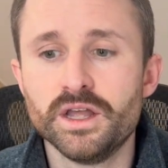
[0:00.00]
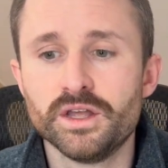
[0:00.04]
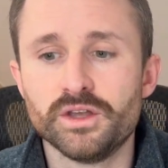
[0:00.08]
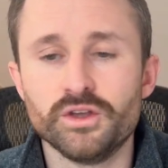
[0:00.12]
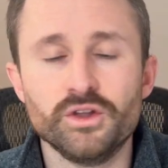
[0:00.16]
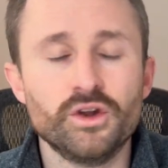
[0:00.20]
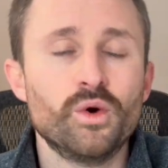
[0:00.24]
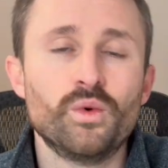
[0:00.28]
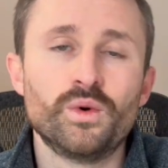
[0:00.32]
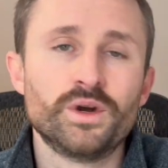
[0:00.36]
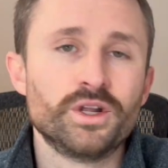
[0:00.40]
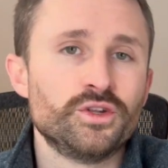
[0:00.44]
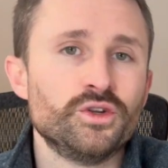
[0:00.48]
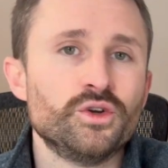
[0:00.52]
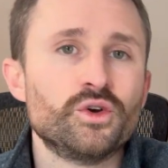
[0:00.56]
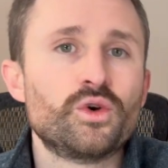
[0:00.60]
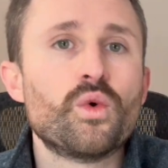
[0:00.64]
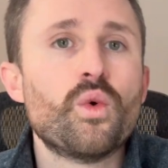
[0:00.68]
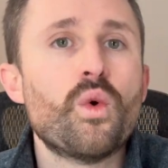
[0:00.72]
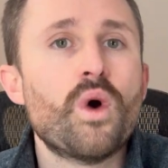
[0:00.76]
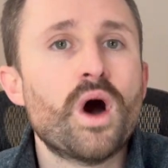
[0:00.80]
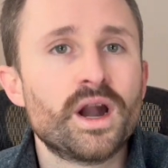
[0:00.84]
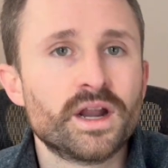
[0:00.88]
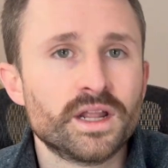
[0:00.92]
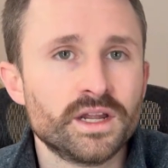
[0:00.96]
you don't want to do
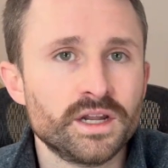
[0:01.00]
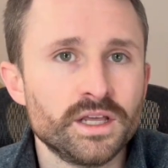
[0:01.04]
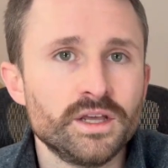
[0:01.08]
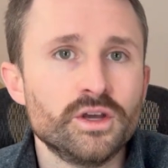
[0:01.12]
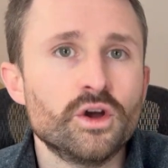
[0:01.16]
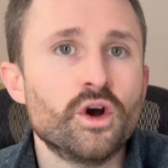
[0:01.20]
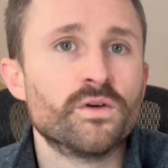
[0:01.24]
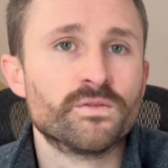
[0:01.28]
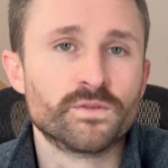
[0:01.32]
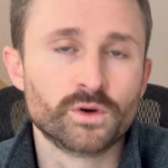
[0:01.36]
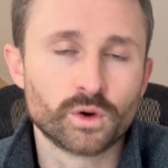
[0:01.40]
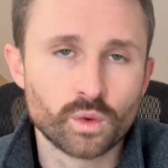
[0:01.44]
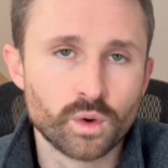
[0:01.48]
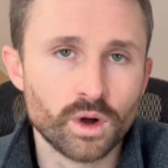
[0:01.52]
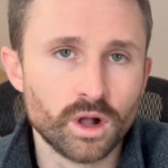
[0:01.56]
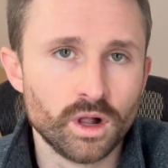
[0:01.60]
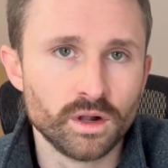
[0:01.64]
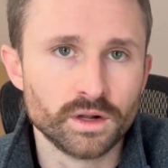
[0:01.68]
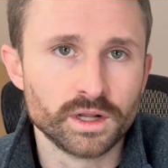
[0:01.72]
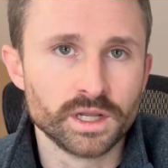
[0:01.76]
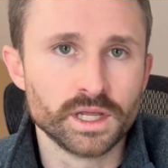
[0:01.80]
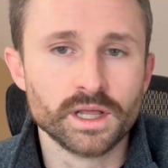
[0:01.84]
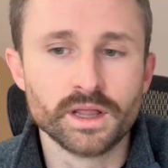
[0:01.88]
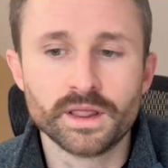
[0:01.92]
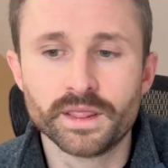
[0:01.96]
quantity over
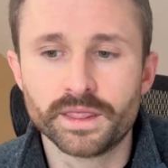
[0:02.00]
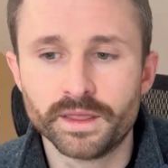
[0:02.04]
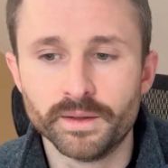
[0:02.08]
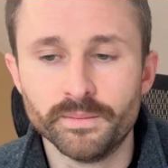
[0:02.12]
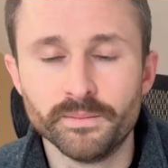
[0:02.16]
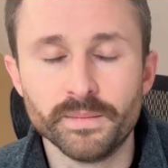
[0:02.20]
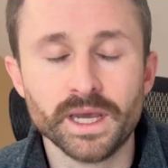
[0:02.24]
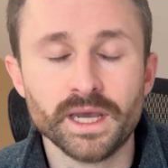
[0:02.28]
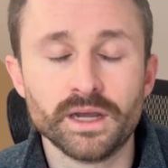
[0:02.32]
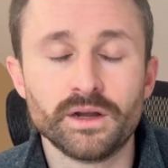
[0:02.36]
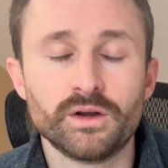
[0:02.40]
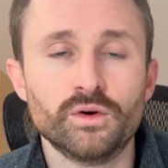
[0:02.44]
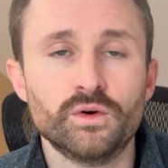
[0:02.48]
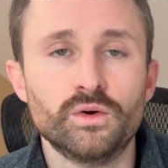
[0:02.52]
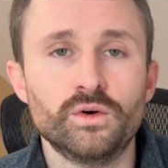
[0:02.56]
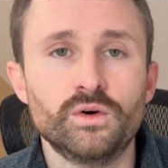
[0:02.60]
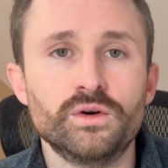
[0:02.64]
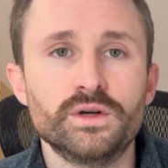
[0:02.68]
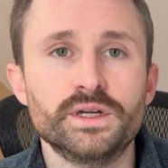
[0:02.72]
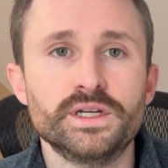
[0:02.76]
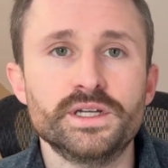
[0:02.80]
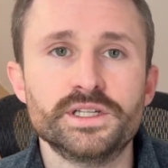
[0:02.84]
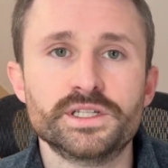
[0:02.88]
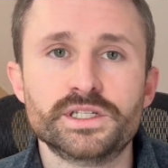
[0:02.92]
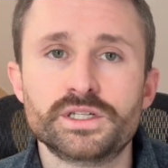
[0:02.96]
quality. The main
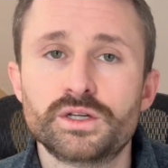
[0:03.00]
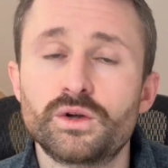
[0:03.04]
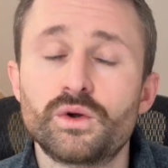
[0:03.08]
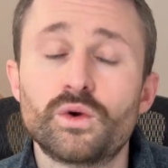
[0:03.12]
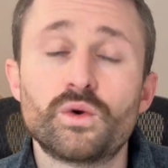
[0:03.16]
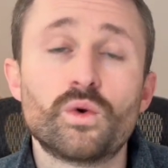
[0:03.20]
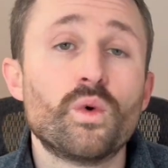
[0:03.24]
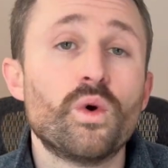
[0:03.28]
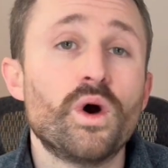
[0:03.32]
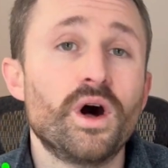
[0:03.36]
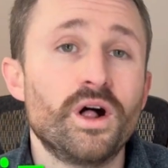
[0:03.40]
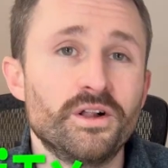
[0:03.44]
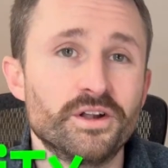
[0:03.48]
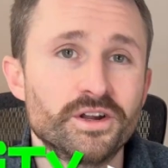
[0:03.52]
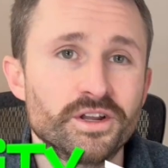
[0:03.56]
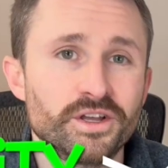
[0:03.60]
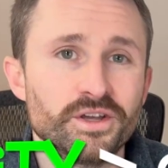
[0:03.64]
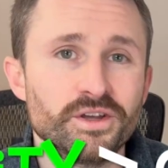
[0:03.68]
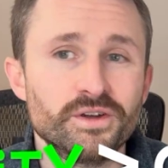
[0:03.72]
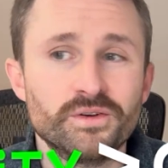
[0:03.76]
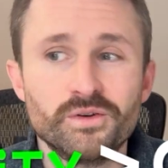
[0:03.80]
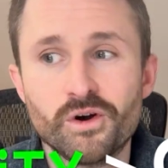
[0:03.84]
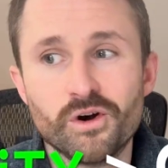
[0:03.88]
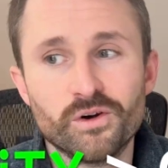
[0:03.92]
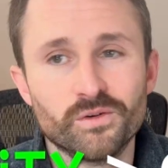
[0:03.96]
goal is
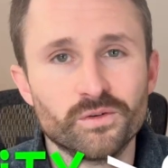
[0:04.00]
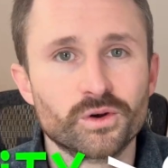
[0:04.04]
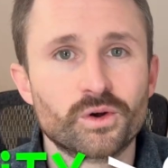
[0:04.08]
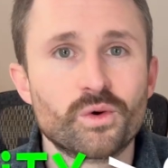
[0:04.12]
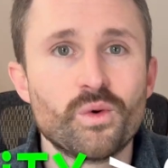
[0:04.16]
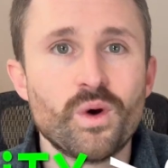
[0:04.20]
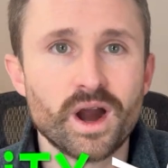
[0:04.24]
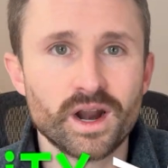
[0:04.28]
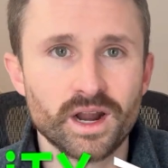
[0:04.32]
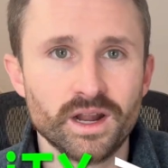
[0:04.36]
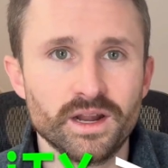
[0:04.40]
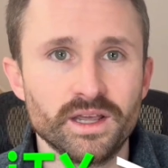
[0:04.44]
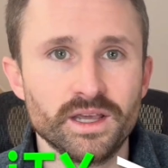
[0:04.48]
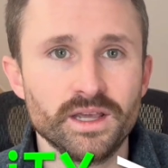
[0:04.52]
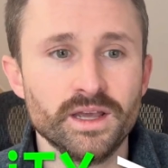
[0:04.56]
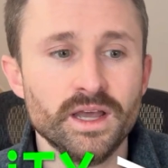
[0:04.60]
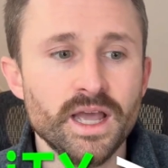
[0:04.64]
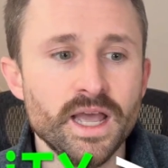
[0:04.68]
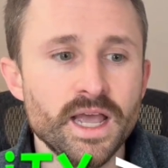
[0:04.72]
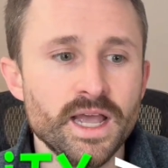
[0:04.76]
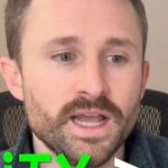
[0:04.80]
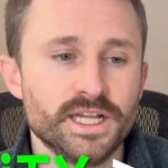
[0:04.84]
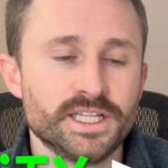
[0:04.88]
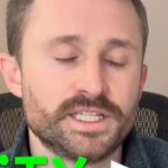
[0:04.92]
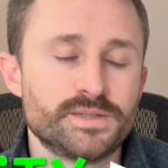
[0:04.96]
quality over quantity.
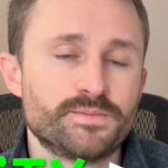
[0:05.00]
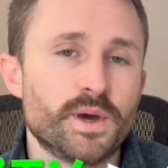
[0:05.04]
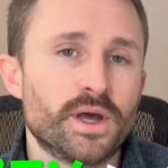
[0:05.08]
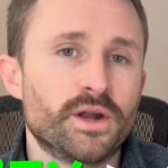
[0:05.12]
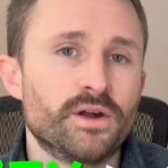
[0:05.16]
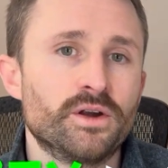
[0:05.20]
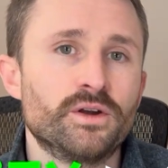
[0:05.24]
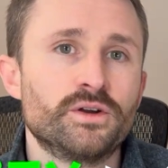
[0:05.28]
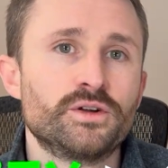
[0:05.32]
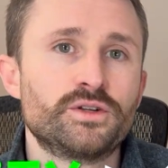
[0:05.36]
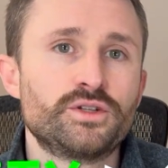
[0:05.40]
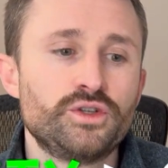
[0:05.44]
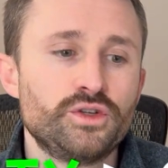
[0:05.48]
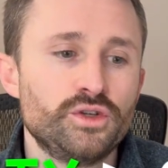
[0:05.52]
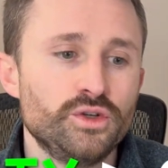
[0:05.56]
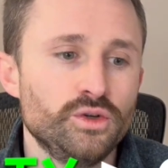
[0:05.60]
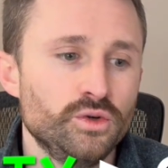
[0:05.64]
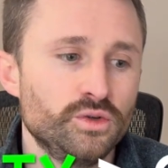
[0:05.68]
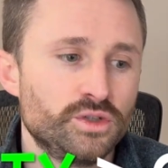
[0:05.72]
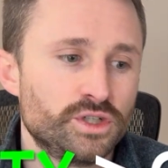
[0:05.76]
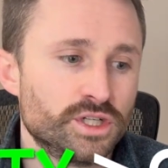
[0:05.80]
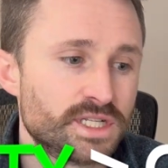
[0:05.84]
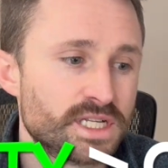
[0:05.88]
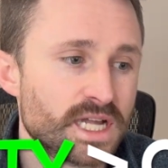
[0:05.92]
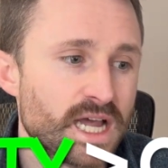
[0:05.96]
It's better to
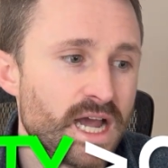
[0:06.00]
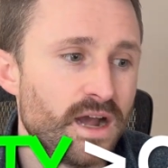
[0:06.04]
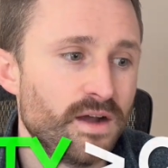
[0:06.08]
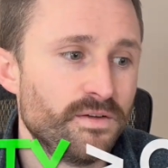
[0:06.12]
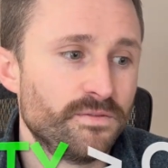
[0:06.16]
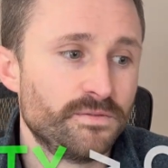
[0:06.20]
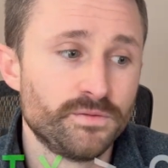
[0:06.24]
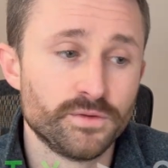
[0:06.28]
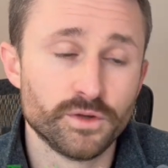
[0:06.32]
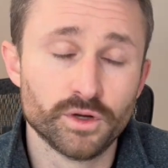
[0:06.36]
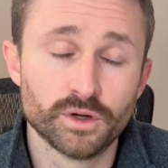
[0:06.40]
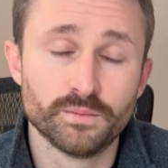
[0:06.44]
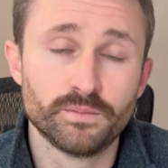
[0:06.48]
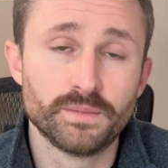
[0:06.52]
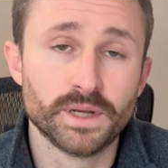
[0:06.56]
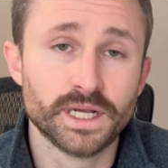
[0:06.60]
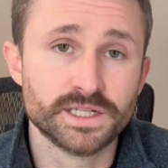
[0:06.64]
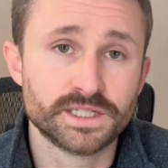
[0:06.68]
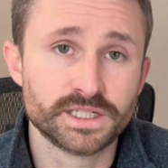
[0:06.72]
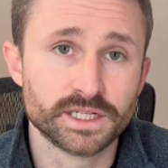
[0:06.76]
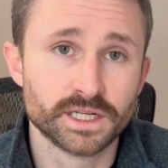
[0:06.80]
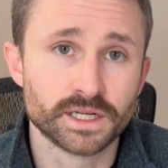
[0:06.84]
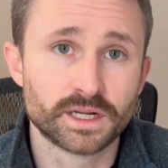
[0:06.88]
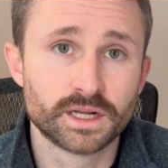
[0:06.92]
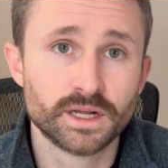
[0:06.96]
just have your
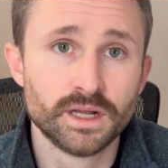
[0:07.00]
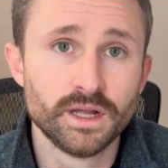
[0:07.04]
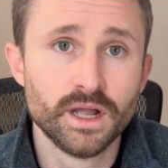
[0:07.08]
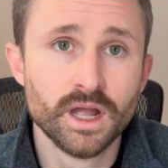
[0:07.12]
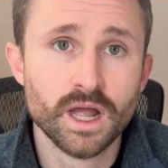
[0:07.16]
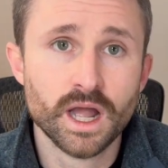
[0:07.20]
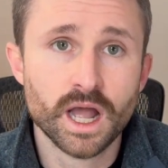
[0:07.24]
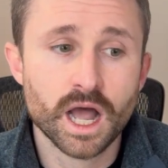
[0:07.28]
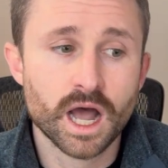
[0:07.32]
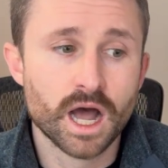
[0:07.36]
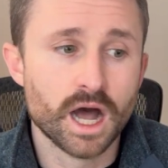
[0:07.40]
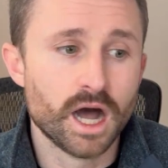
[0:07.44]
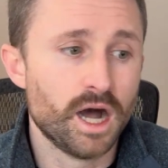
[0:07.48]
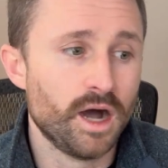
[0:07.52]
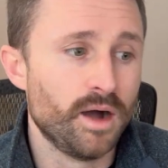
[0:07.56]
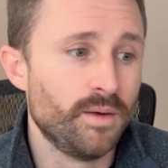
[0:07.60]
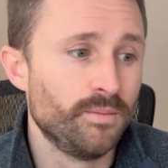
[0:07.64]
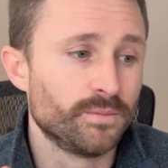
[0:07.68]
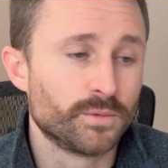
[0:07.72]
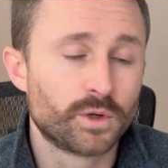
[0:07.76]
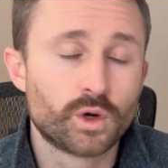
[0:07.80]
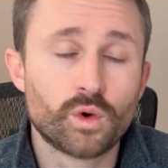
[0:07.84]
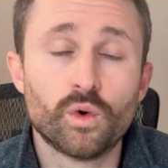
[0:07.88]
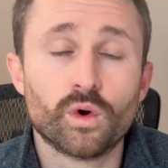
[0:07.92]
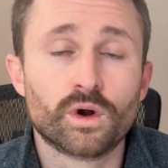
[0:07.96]
basic
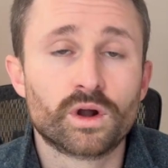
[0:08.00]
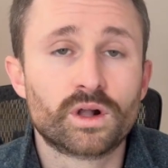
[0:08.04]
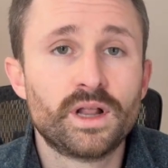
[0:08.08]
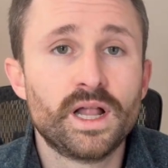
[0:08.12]
core